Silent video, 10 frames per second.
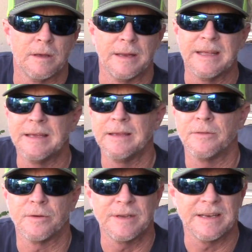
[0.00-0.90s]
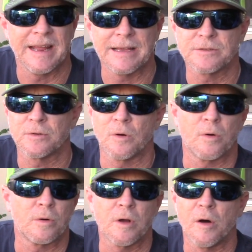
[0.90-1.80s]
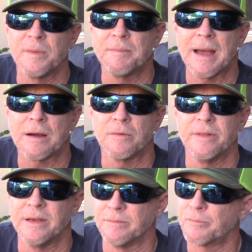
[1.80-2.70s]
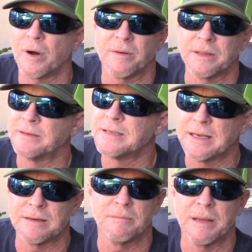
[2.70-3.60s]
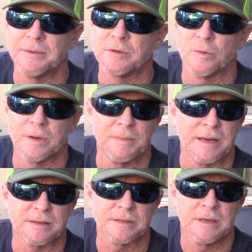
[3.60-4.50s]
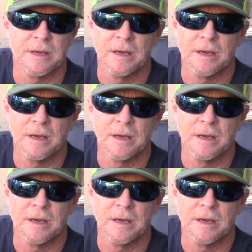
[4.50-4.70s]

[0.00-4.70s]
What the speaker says: and he either didn't answer or call me back within probably 10, maybe 20 minutes.